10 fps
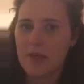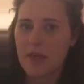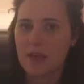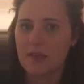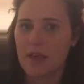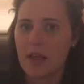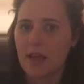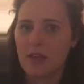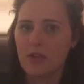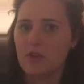And
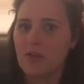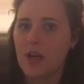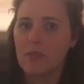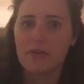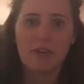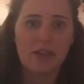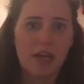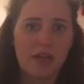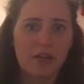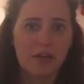they do come in
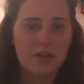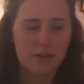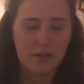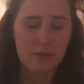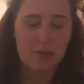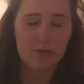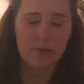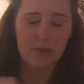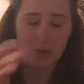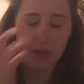fun colors. Sometimes
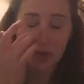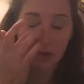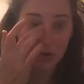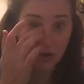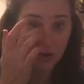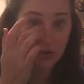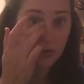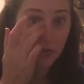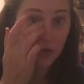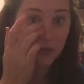those are back ordered or
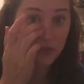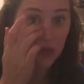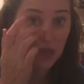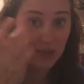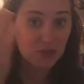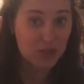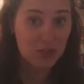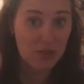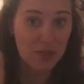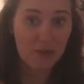you have to pay extra
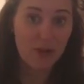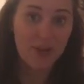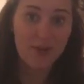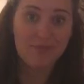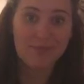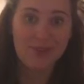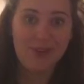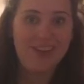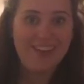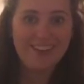shipping for them.
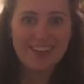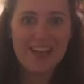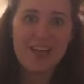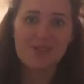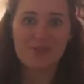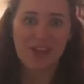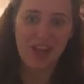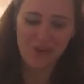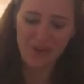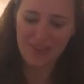So then
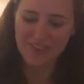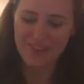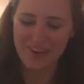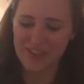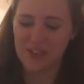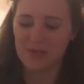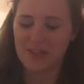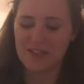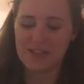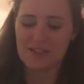I don't get the fun colored
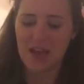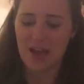ones.